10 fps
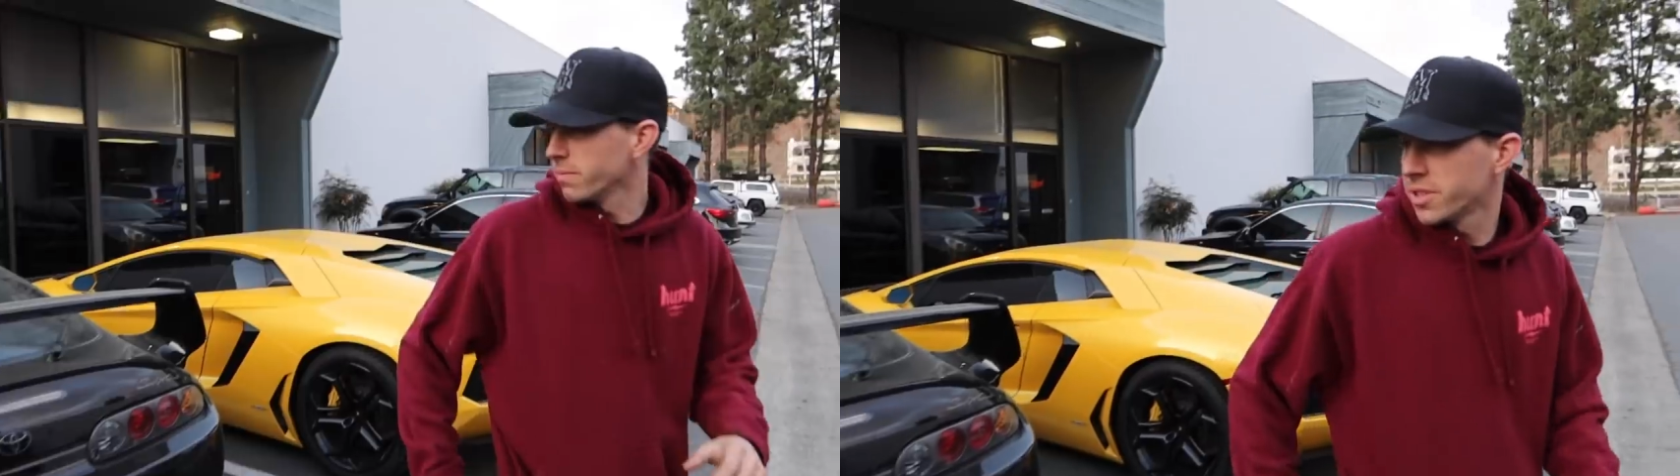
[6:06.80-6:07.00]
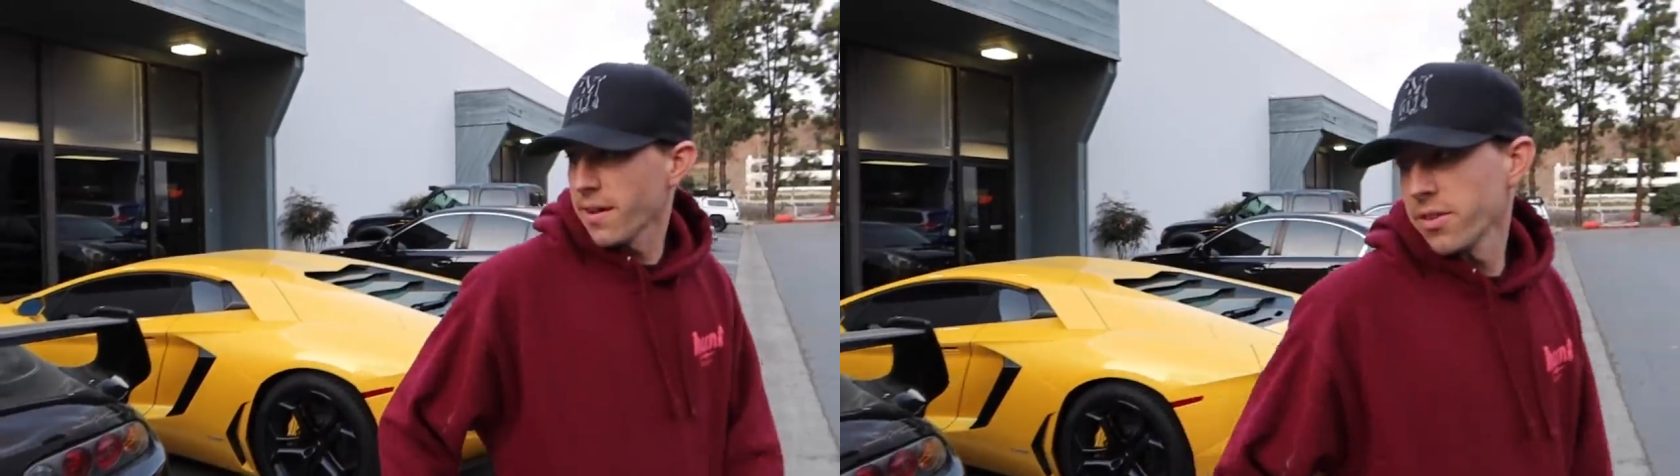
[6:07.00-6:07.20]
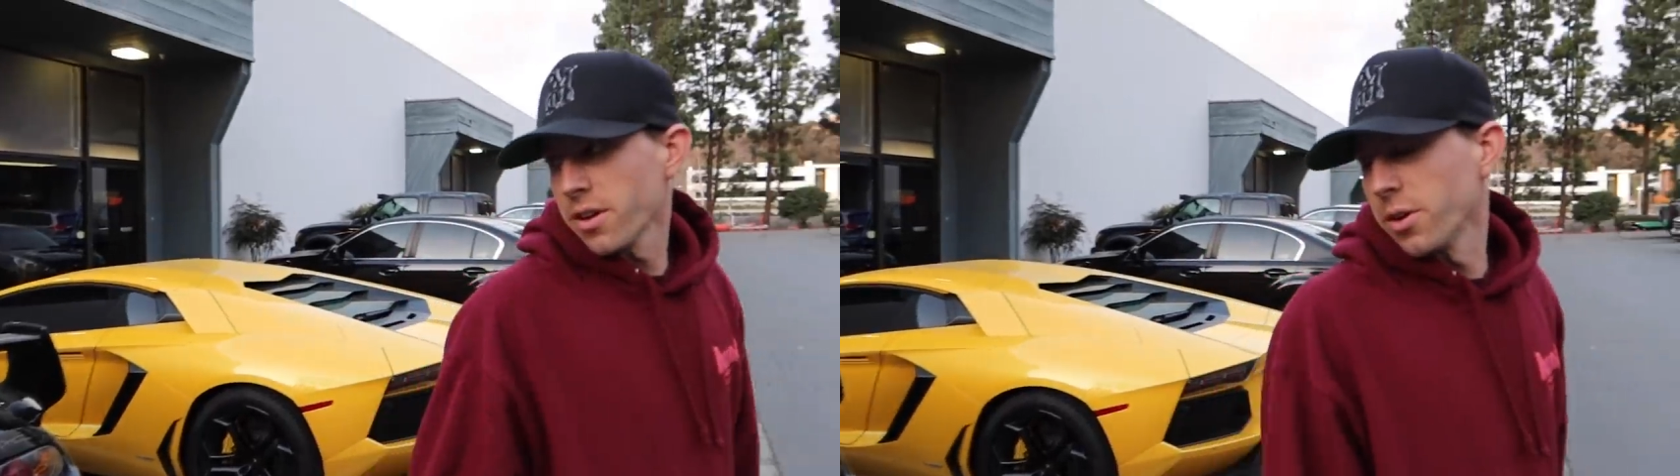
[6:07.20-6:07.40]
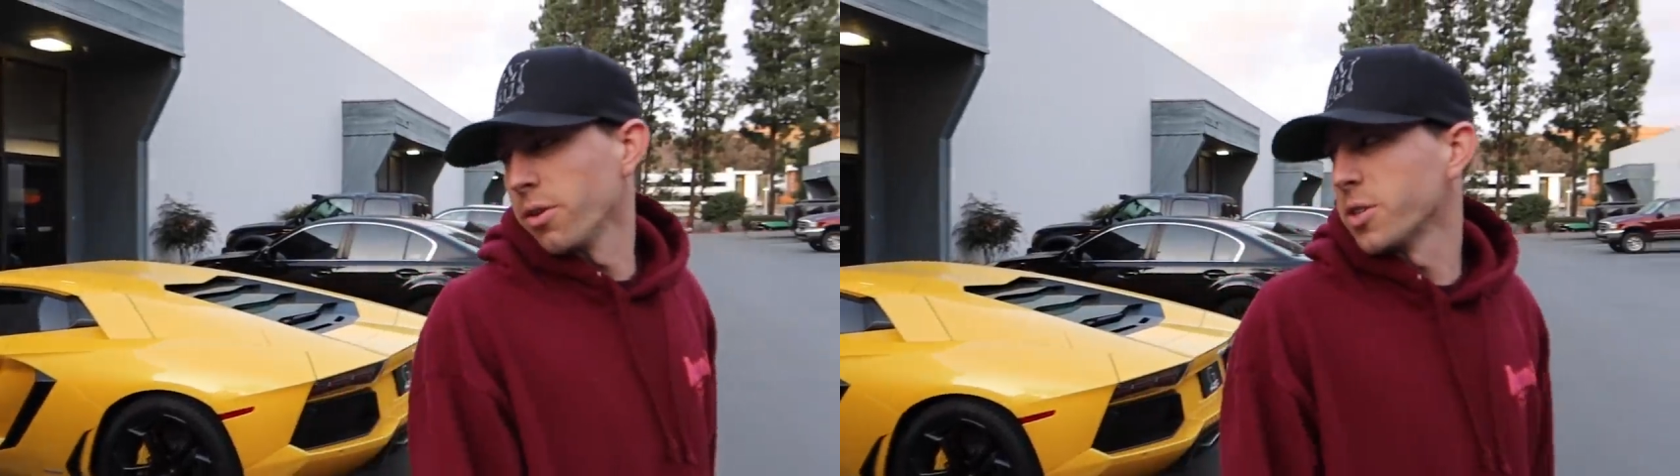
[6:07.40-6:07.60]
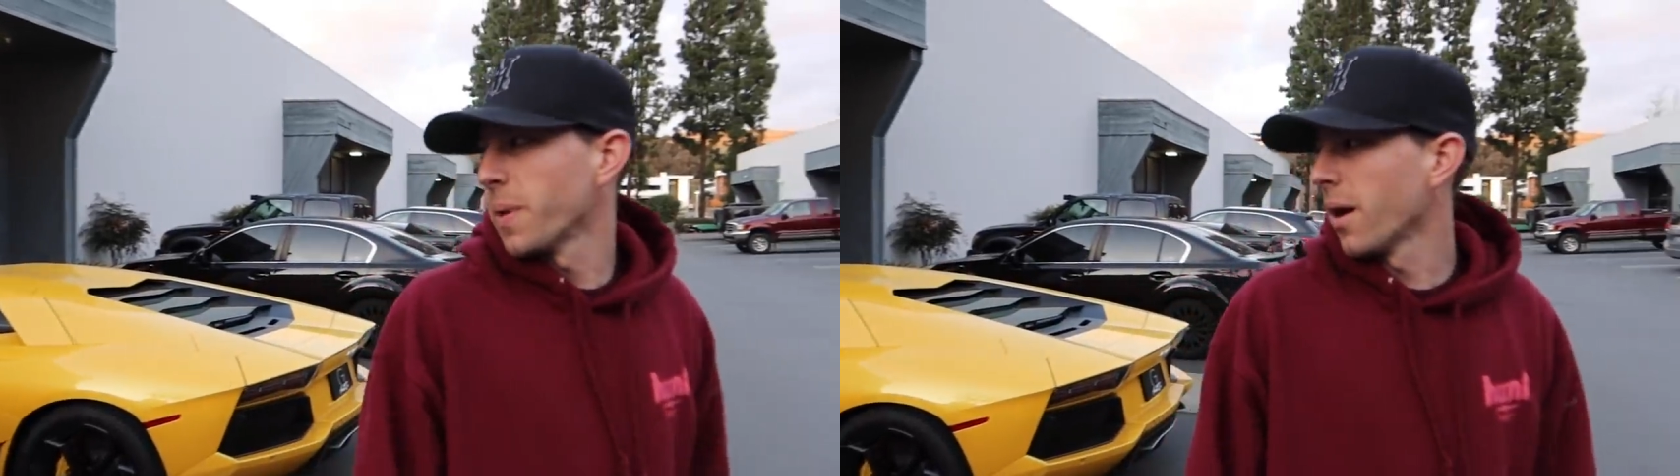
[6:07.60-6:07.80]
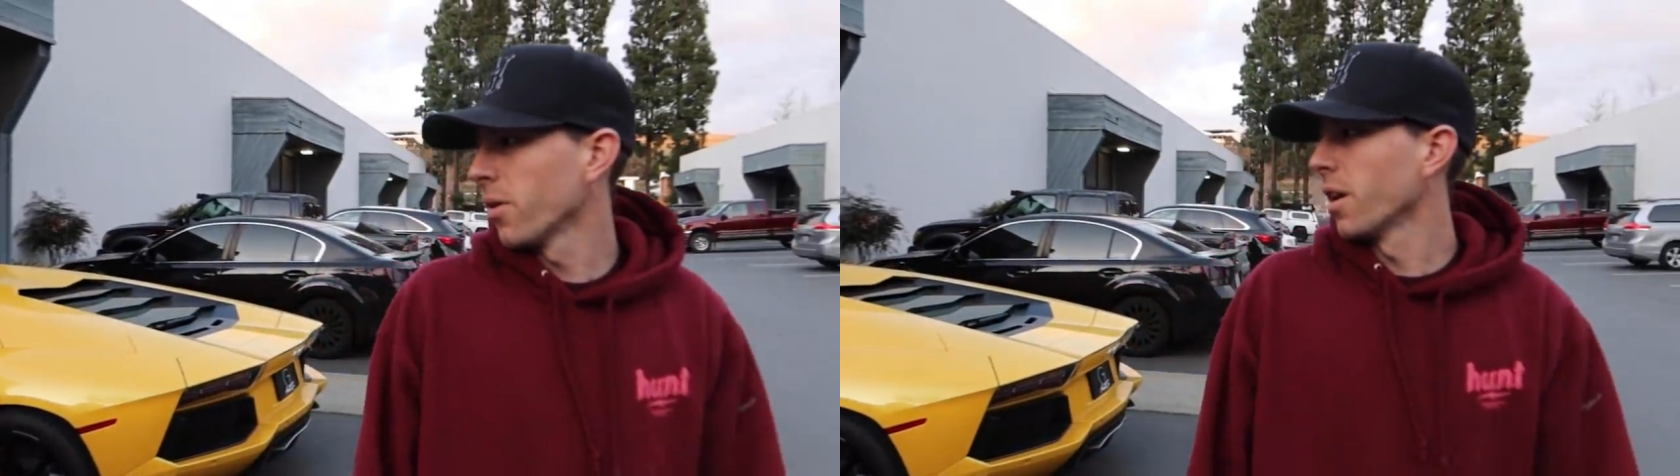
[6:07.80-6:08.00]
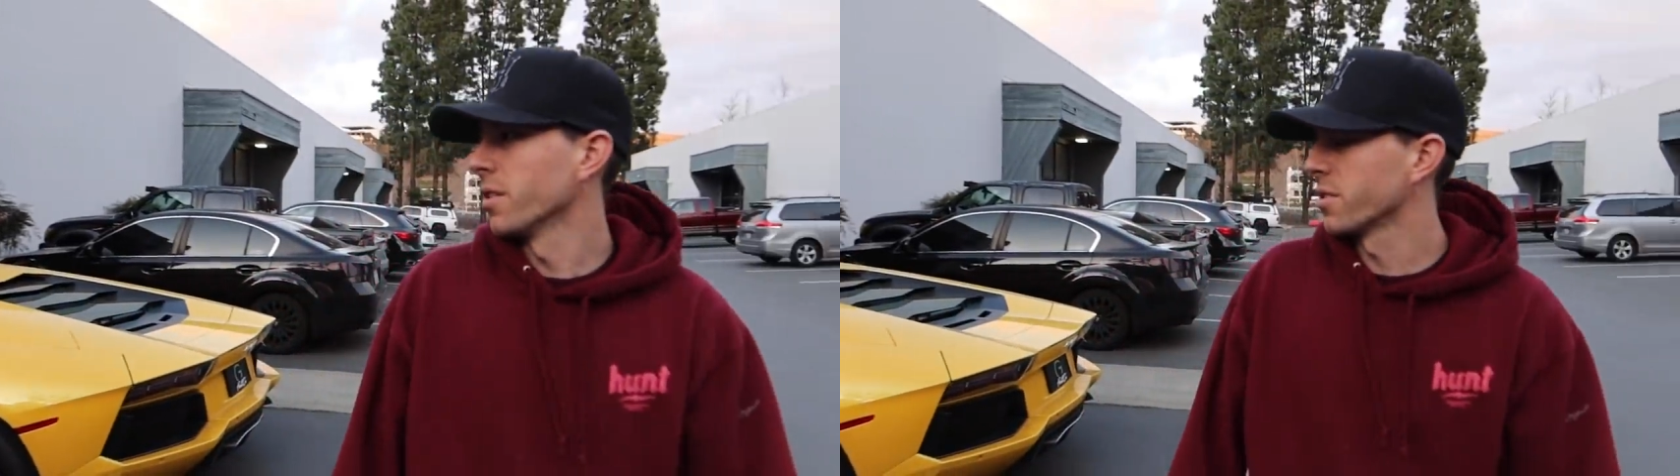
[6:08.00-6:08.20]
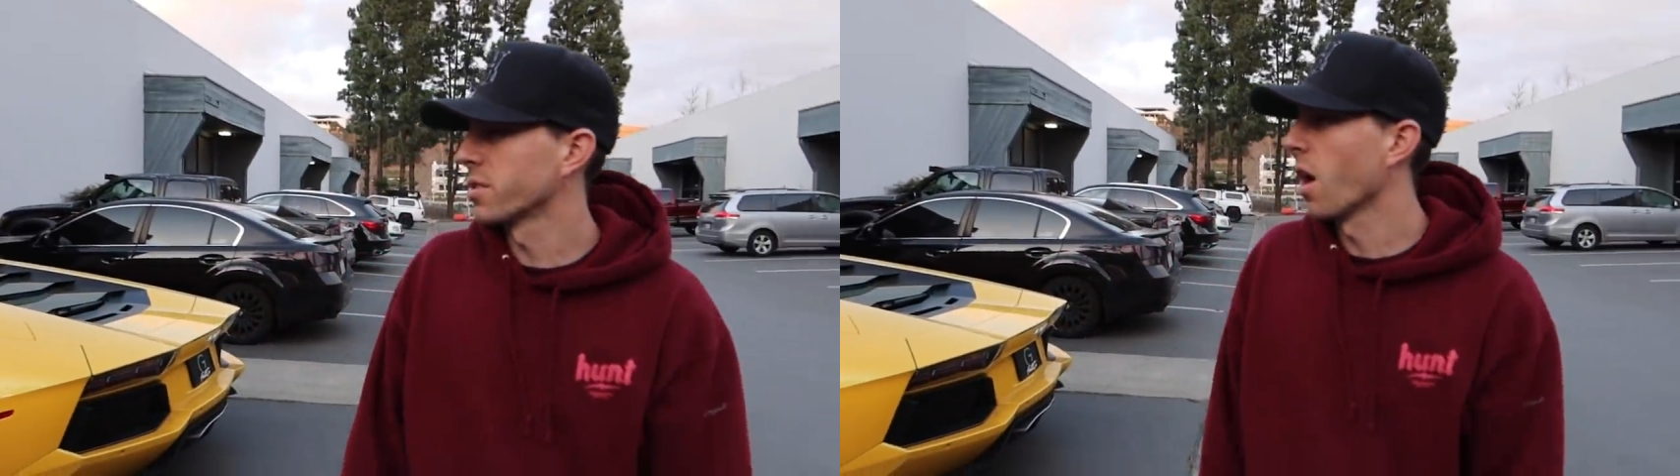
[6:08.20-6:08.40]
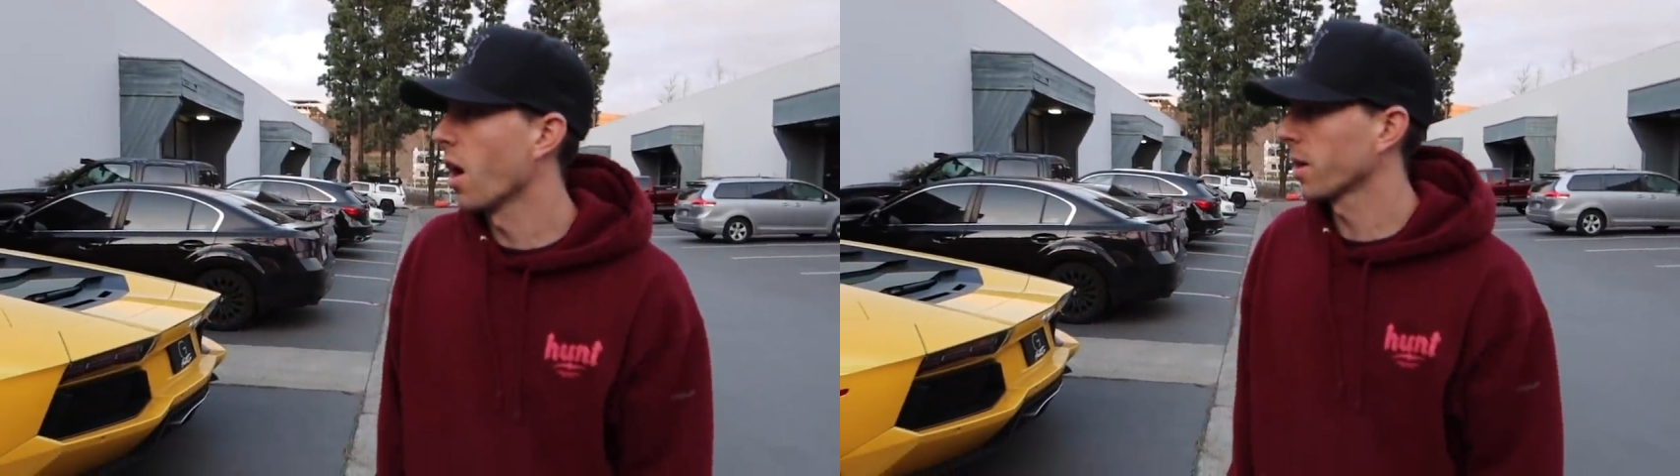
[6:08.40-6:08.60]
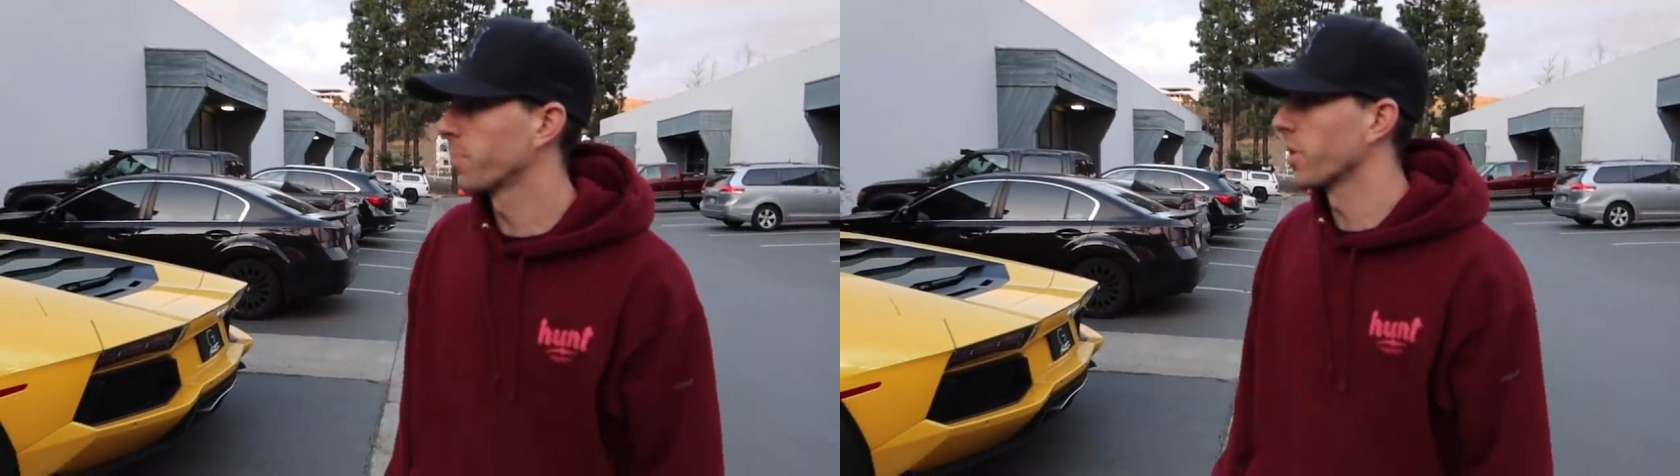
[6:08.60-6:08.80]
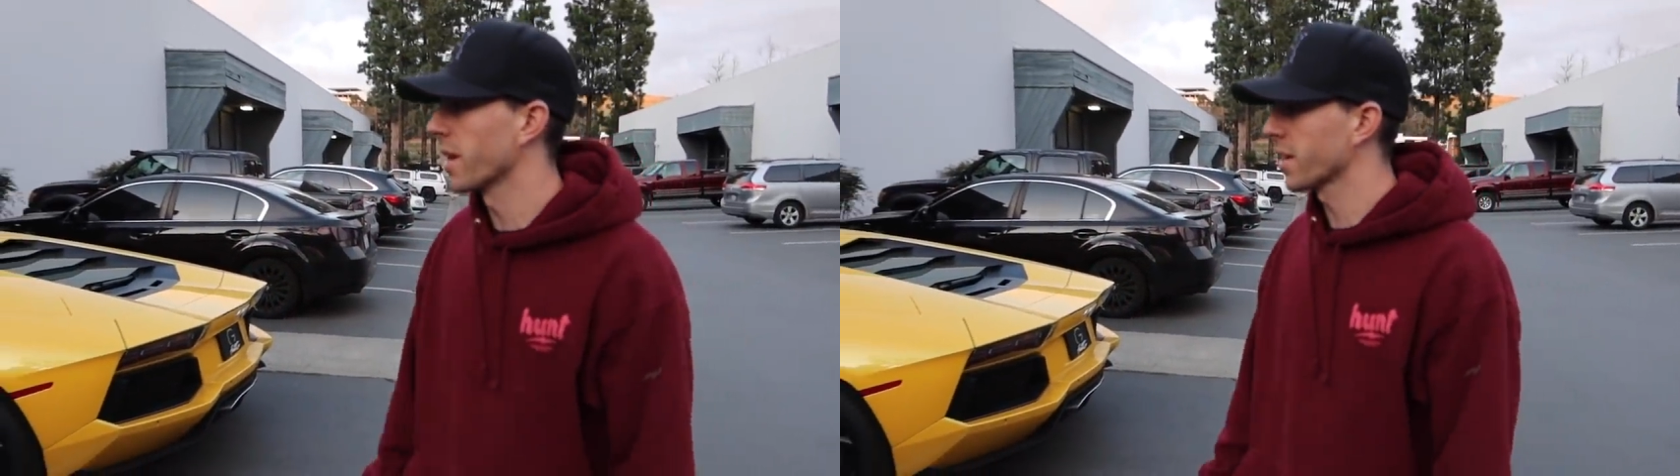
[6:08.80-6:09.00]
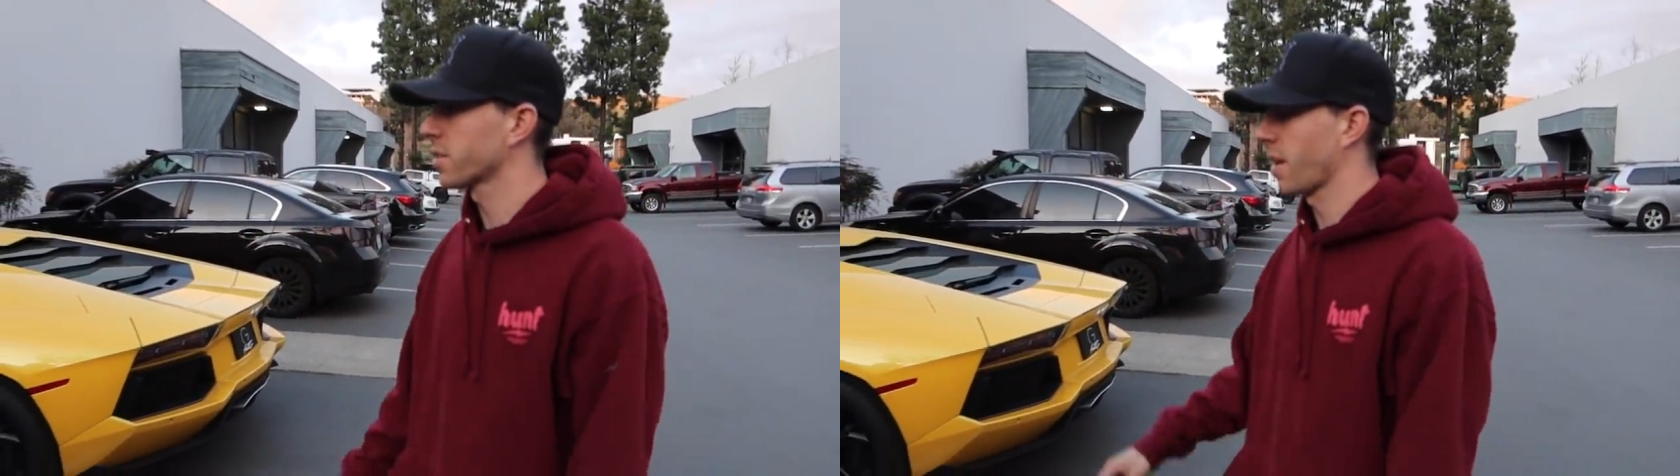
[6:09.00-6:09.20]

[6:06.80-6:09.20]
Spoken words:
700 horsepower on stock brakes